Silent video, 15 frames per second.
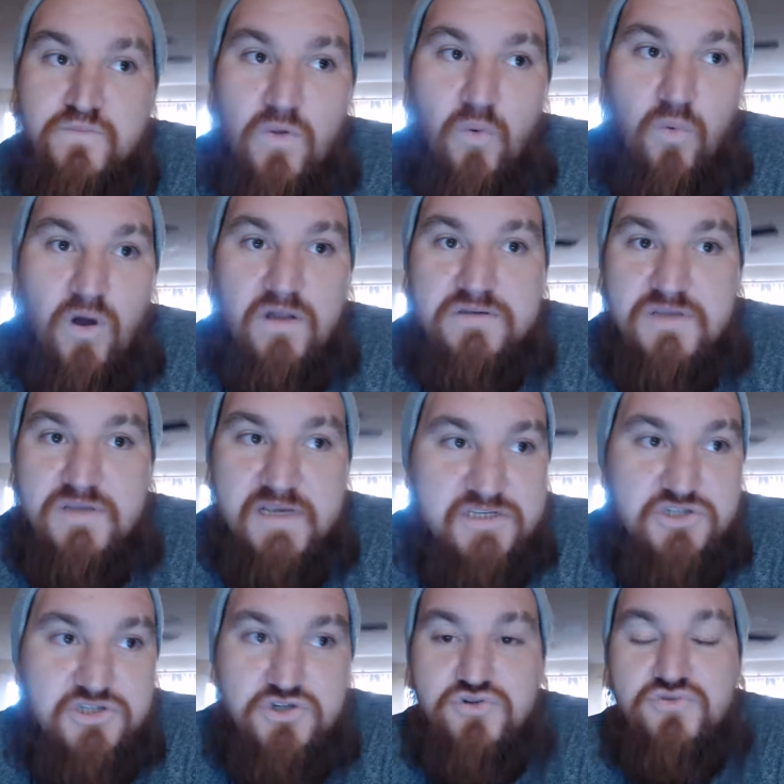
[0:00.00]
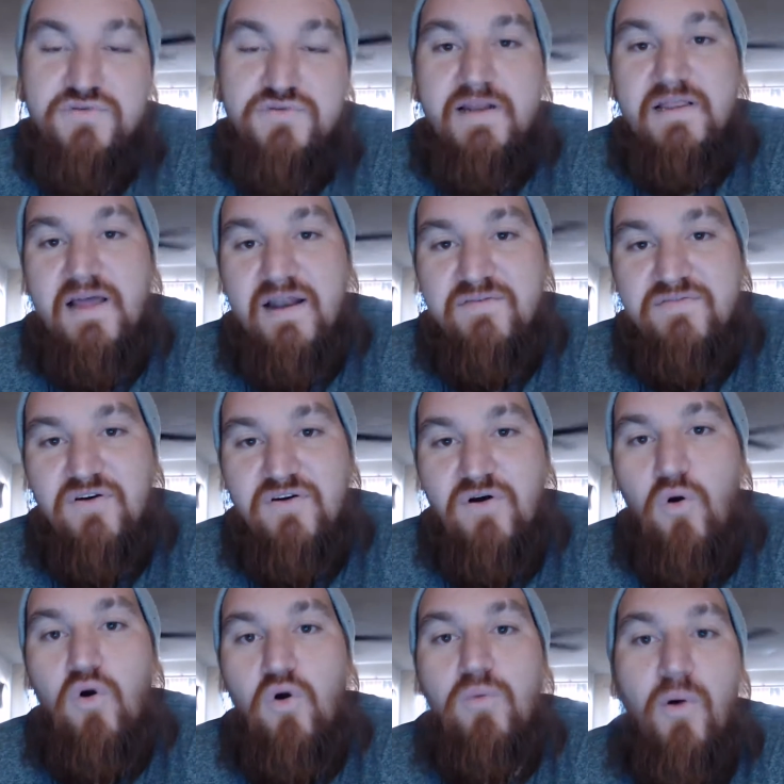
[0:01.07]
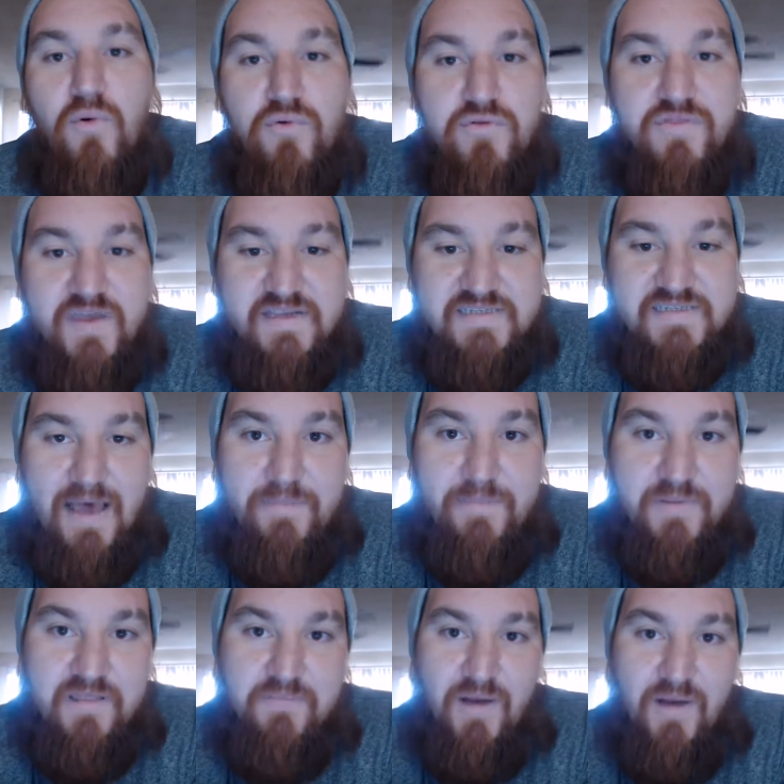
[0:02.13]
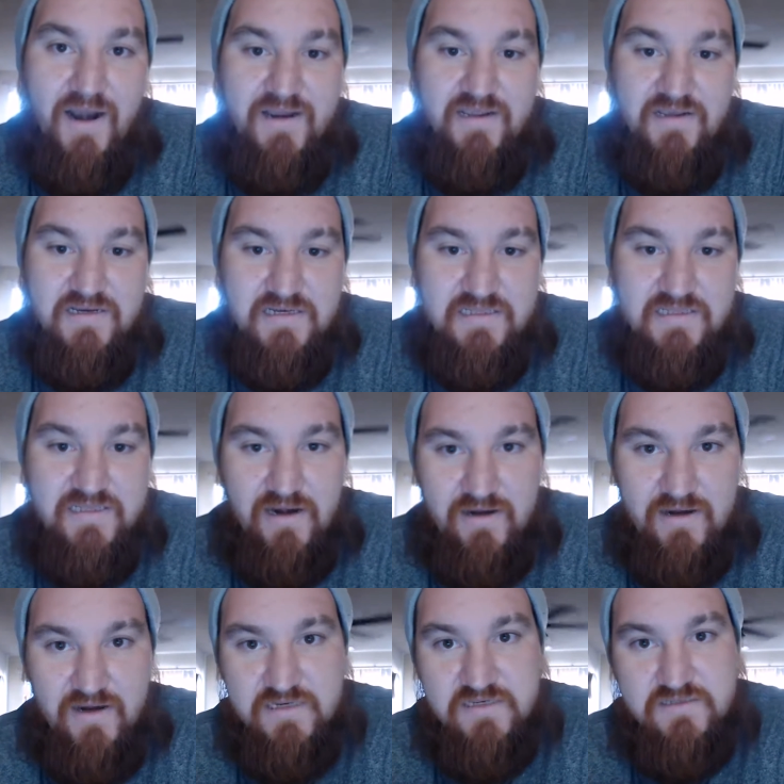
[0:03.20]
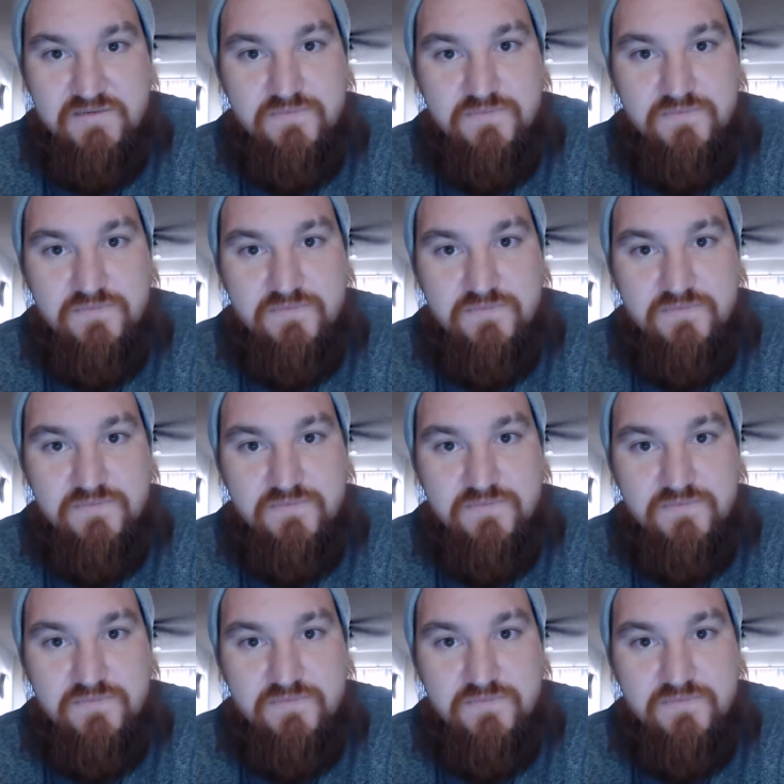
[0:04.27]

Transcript: while it's true that a lot of hormonal things happen in the body that are going to